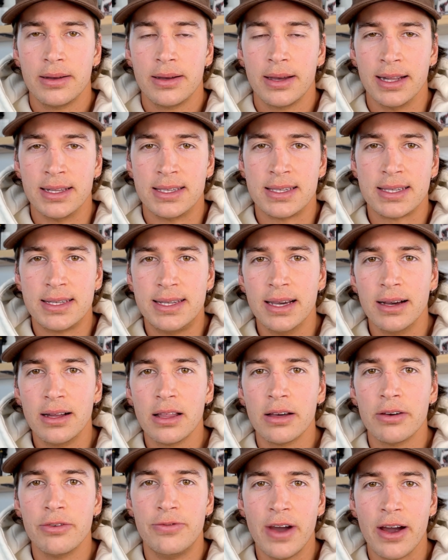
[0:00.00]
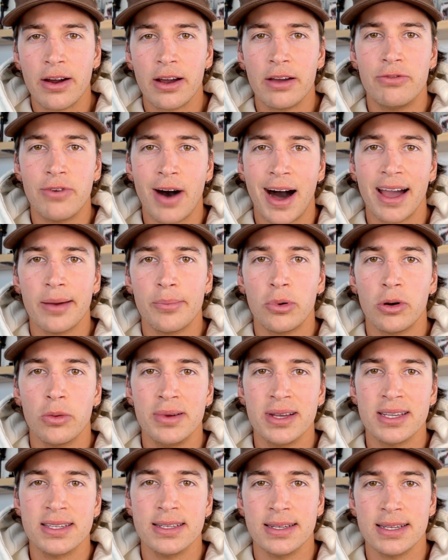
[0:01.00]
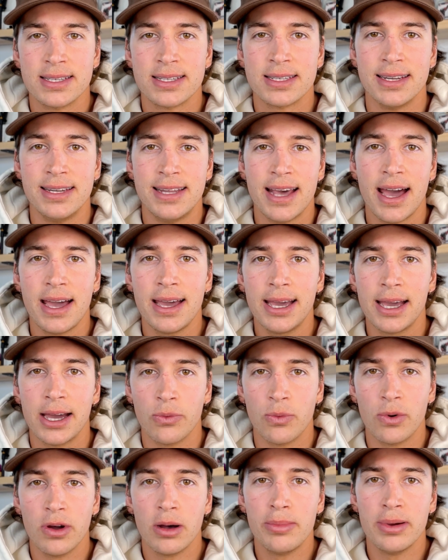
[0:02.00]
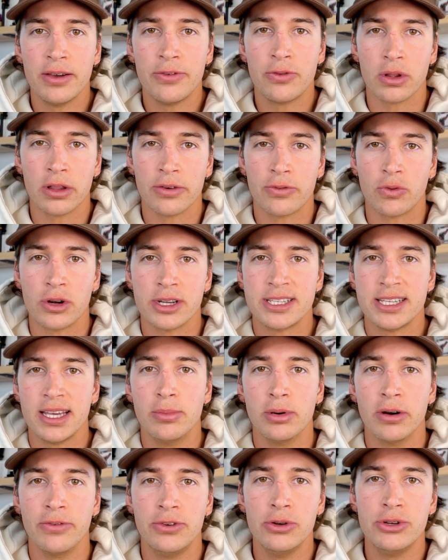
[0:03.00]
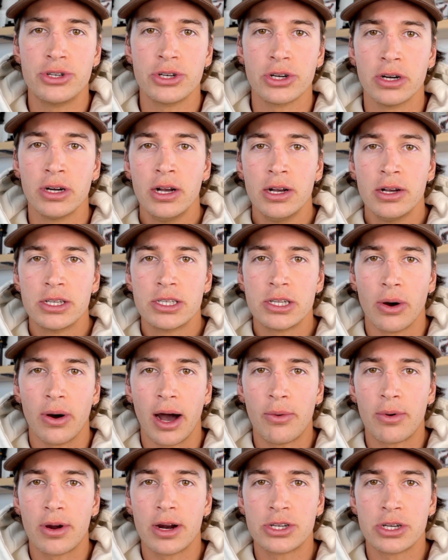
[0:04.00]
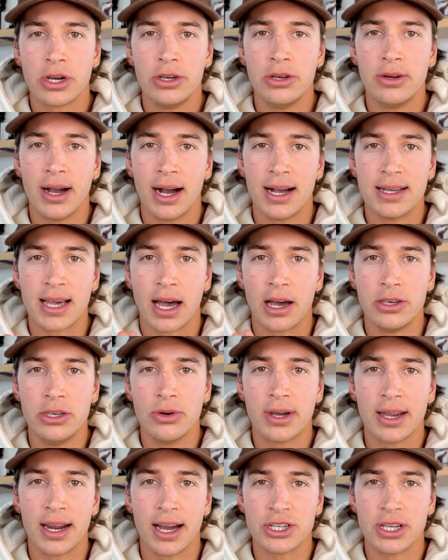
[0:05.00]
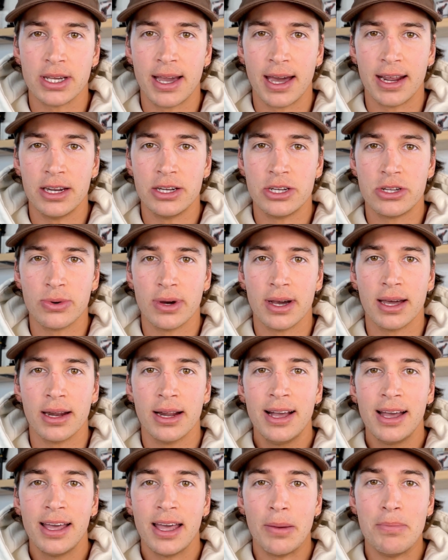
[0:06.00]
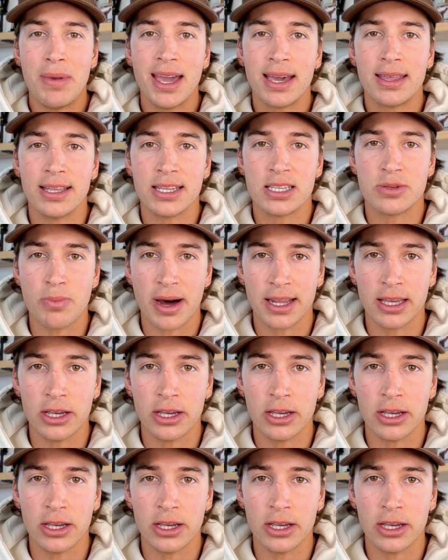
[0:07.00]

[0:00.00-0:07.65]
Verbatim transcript: It's still a very viable business today and will be for the foreseeable future. So I want to show you guys how you can actually get into it and make this money